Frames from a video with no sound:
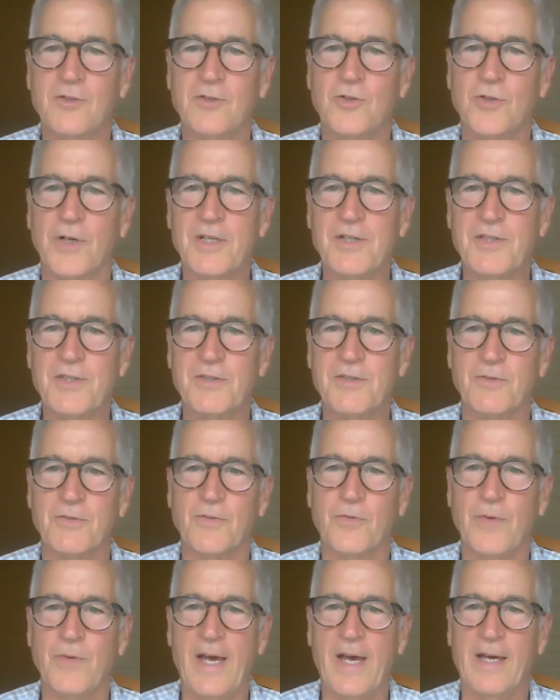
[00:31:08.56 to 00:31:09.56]
join us
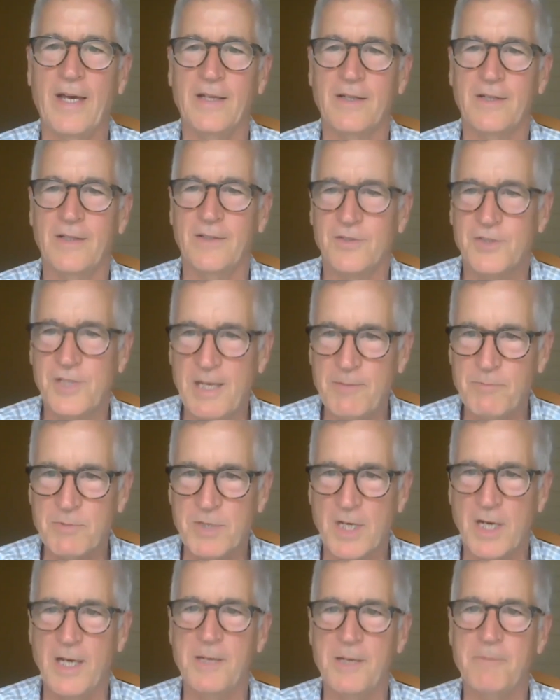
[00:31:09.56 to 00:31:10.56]
at same
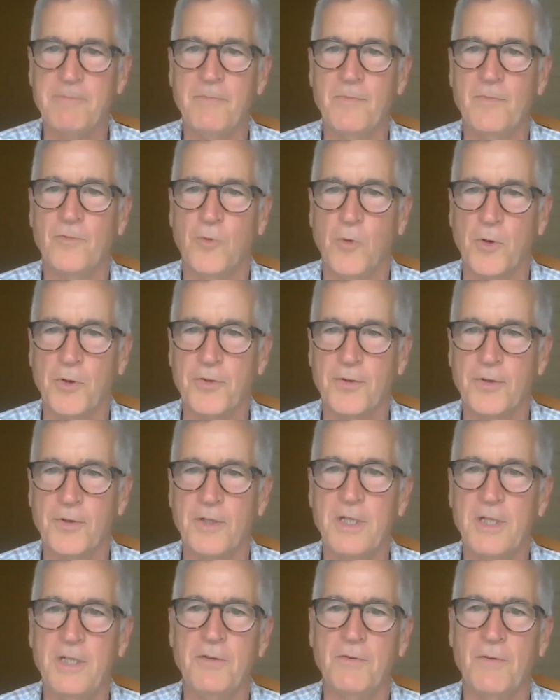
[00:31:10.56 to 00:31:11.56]
time,
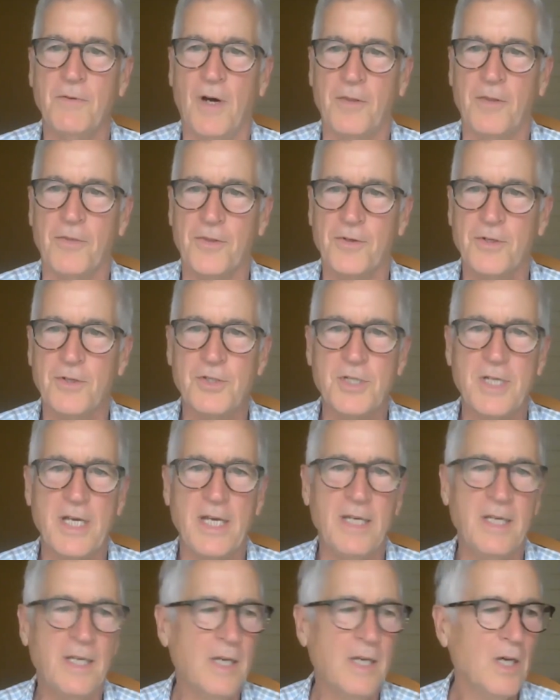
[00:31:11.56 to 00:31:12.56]
4:30 on
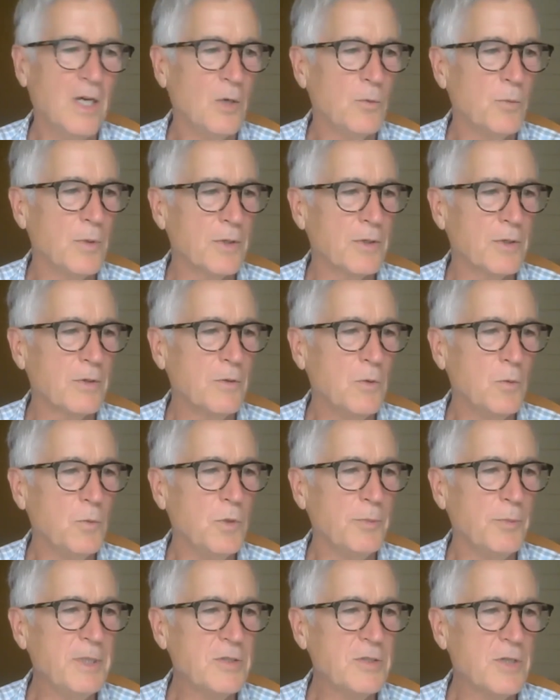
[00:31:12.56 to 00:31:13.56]
Thursday.
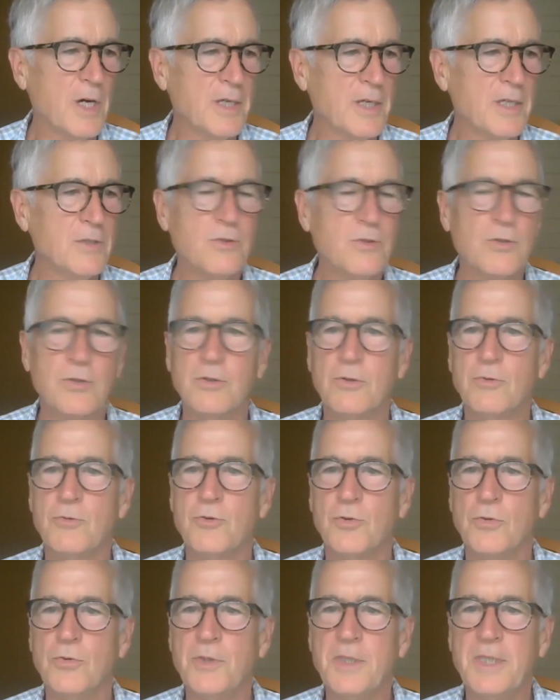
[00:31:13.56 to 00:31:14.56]
We'll be talking to
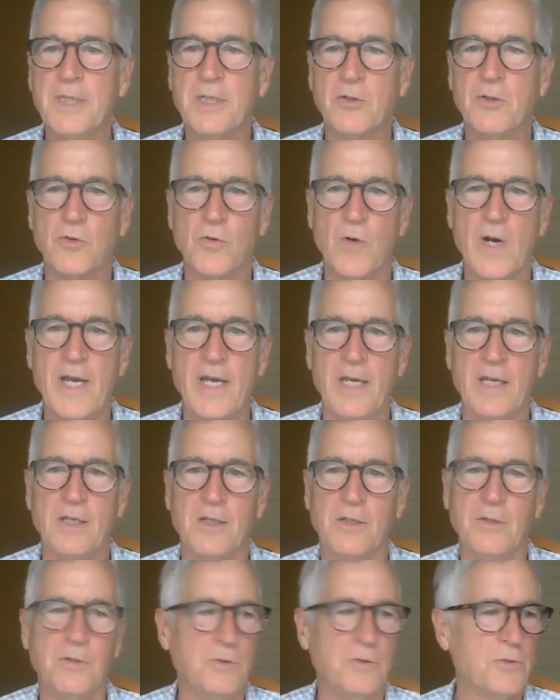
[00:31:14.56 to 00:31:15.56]
Julia
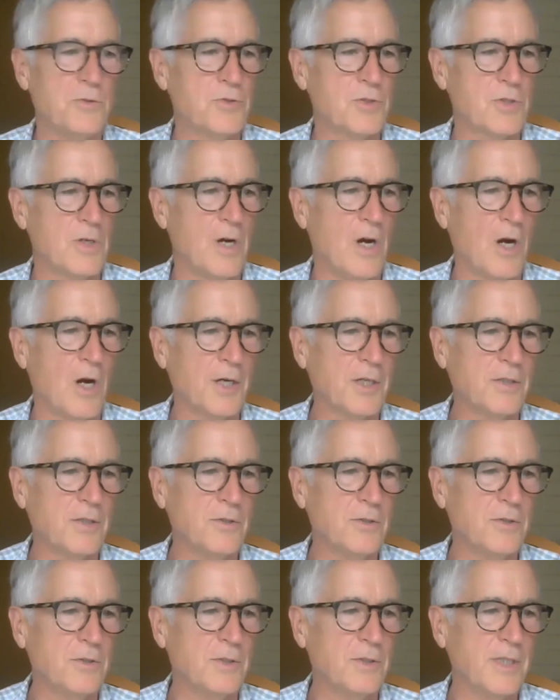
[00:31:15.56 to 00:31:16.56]
Gray, whose
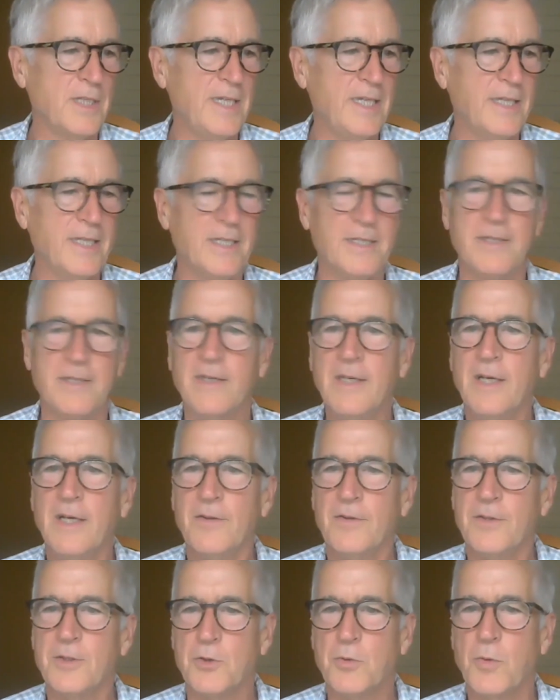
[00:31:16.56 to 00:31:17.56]
article in
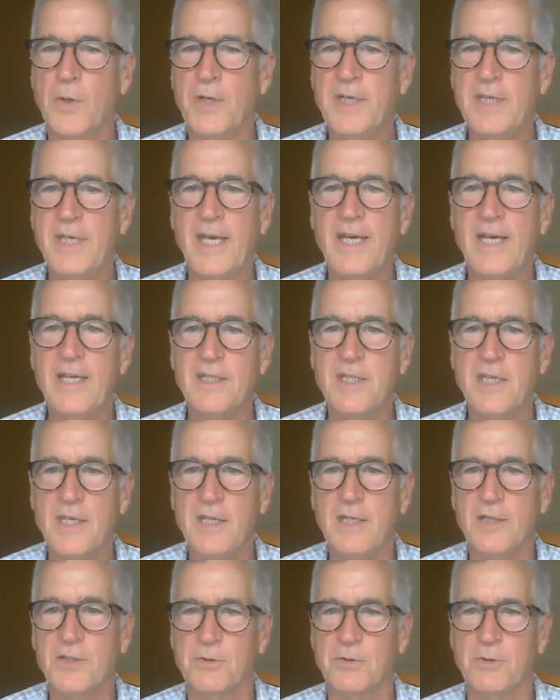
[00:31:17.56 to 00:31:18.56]
the
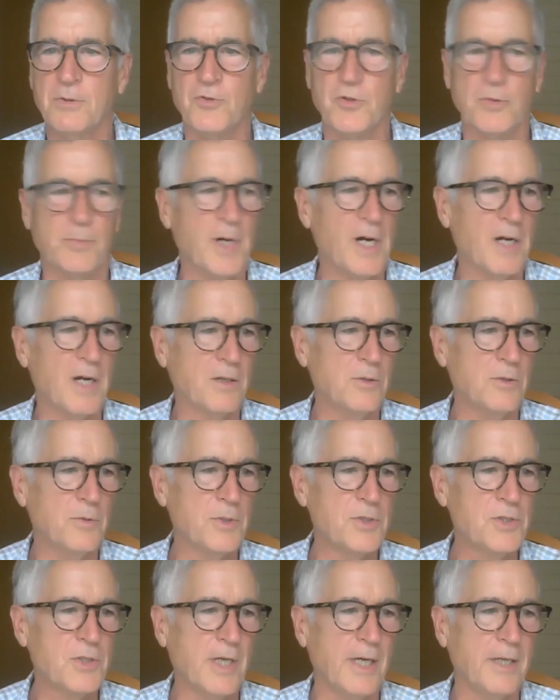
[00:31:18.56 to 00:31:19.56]
2018 issue of Chebacco
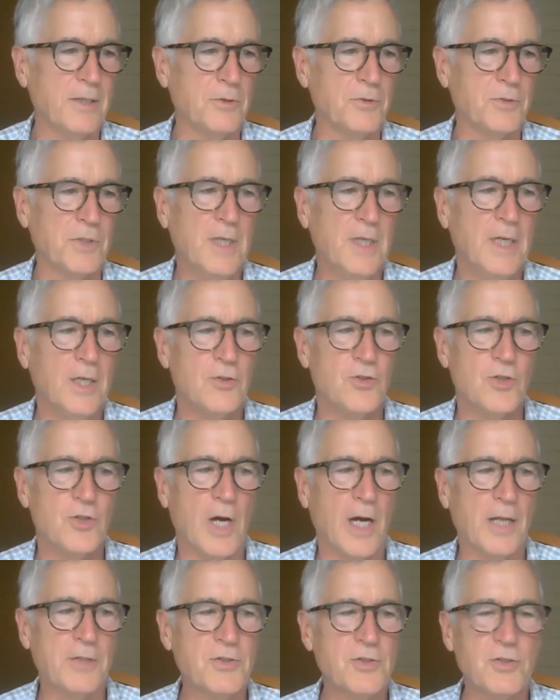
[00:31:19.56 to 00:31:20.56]
was titled
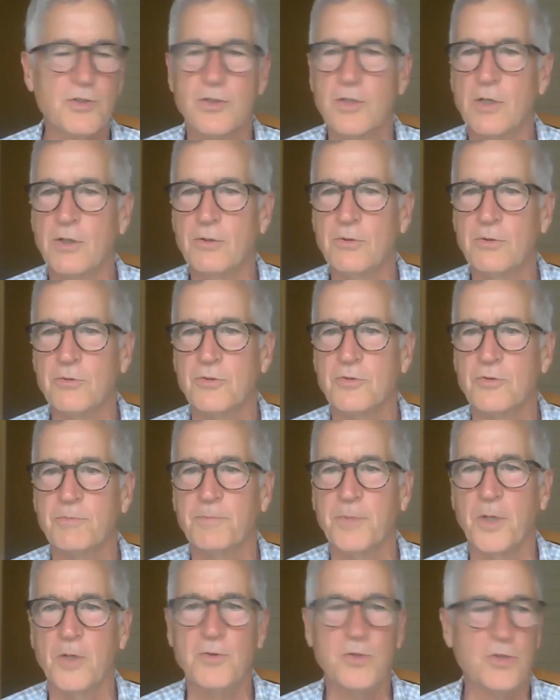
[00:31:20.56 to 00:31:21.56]
John Snow's
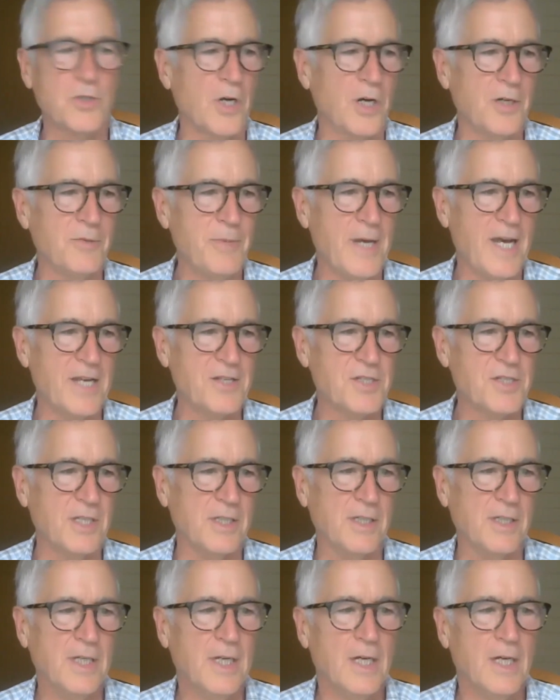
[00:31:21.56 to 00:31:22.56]
Postcard
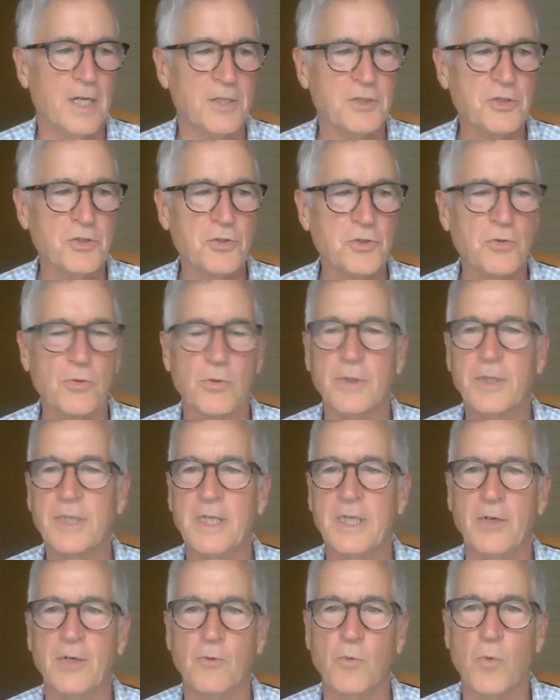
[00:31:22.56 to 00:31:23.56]
Basket, a
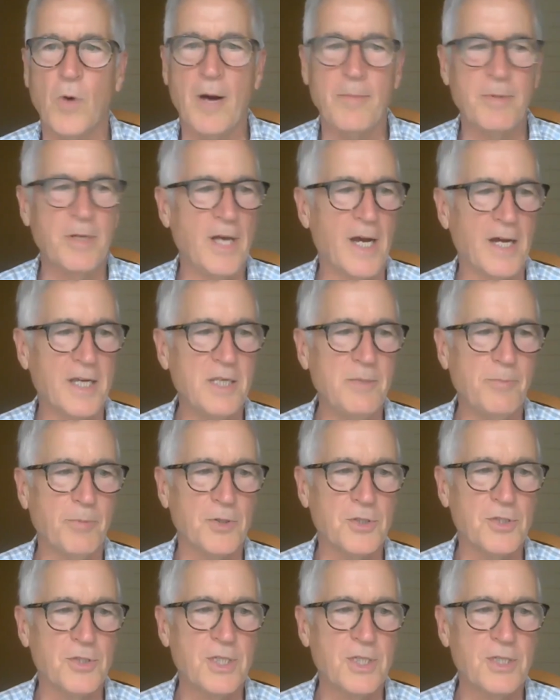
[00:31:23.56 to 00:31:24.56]
story of Wabanaki
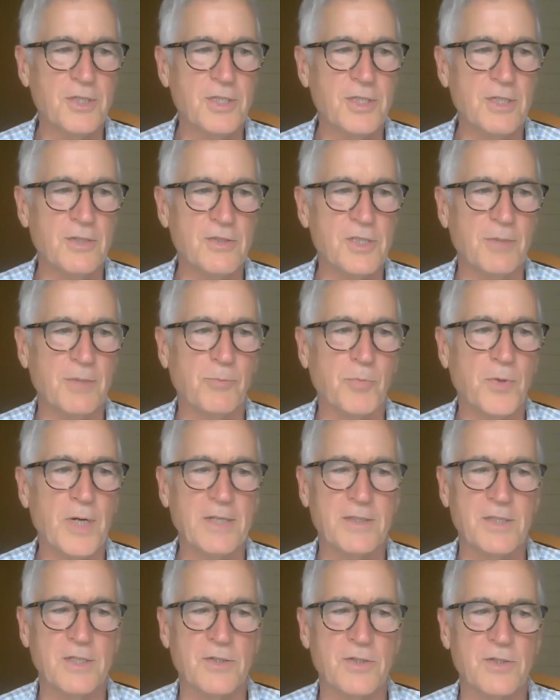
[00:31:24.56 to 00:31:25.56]
persistence and
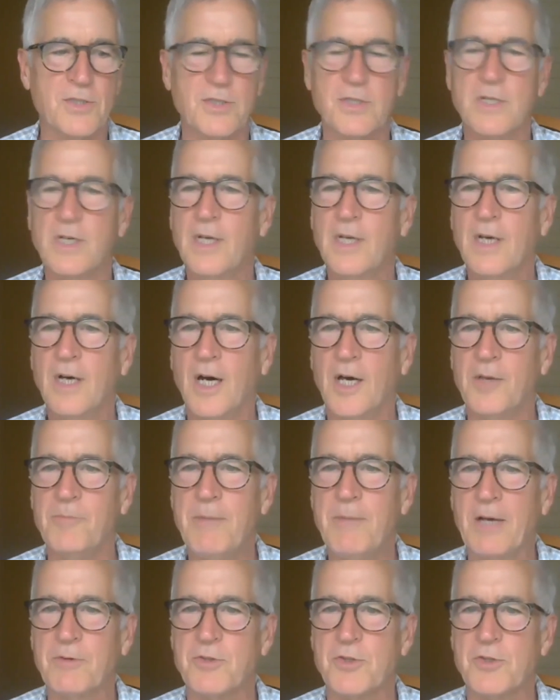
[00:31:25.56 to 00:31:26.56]
presence on
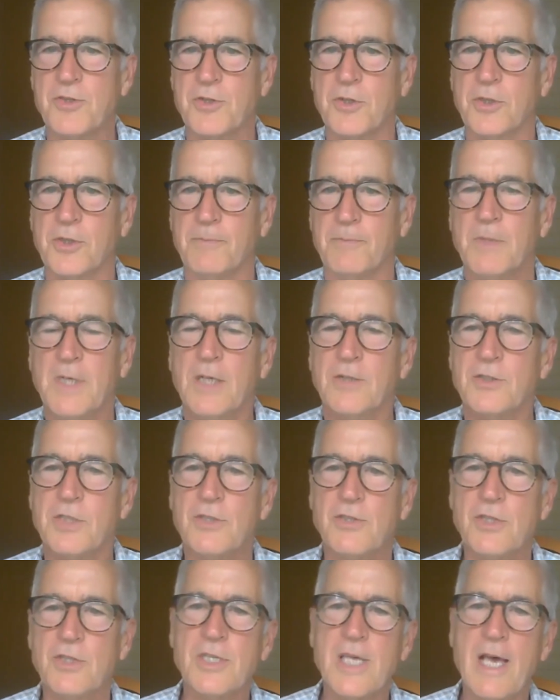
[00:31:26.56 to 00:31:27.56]
Mount Desert.
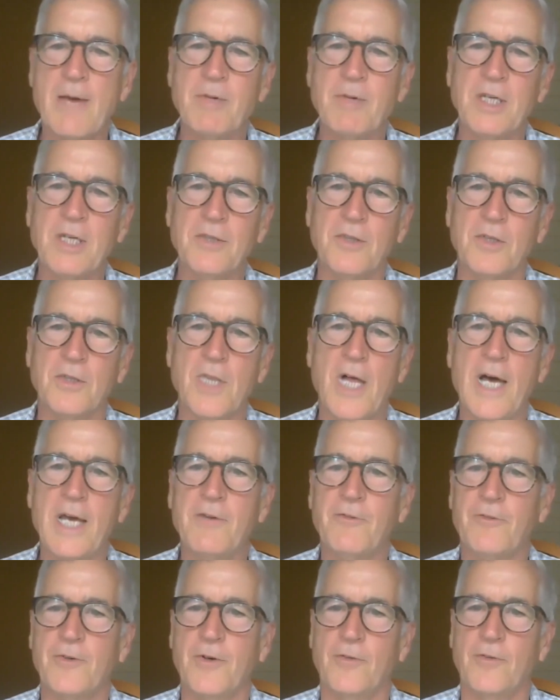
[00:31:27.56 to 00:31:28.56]
She's examining the
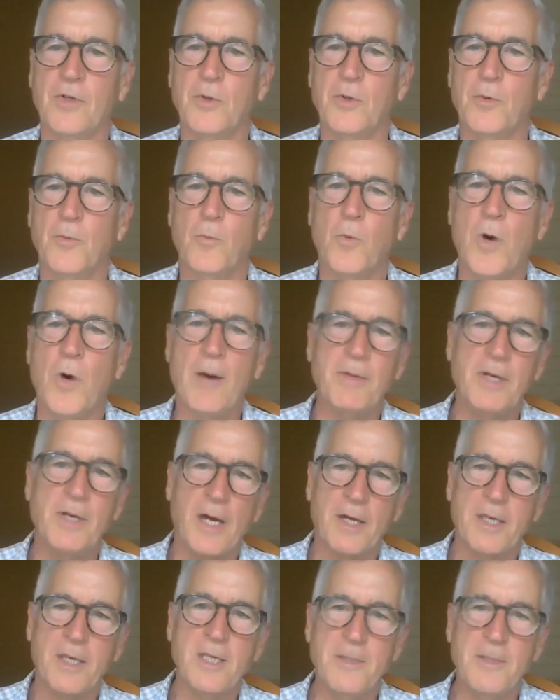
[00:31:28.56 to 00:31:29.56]
life of a
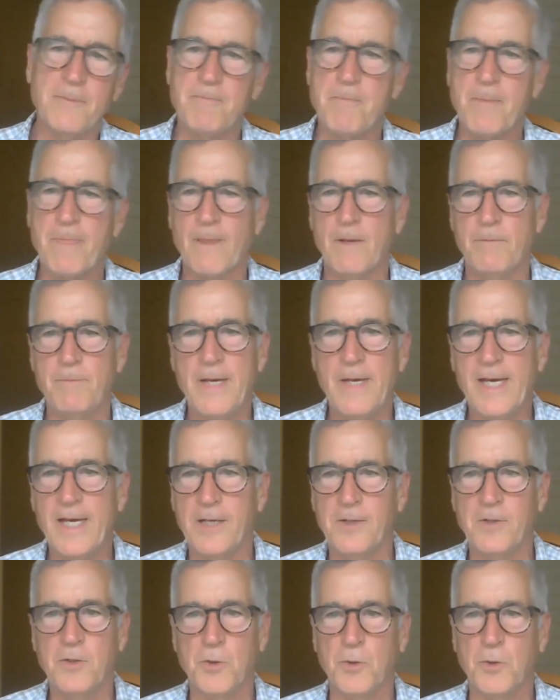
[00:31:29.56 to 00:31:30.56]
Wabanaki
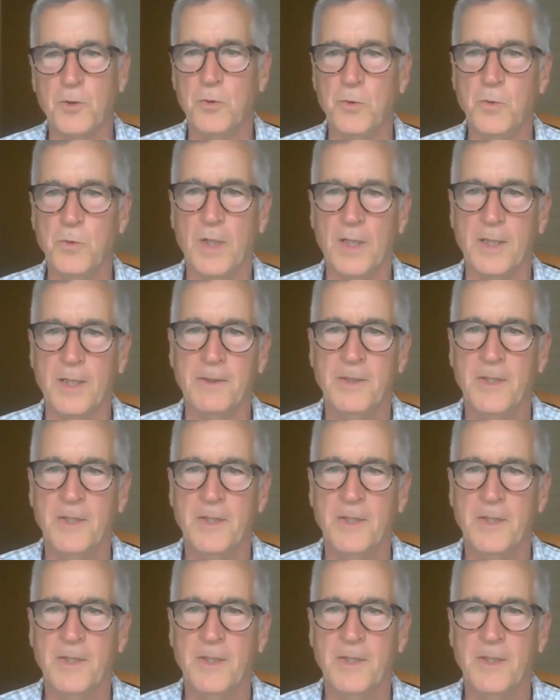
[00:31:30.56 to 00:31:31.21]
man who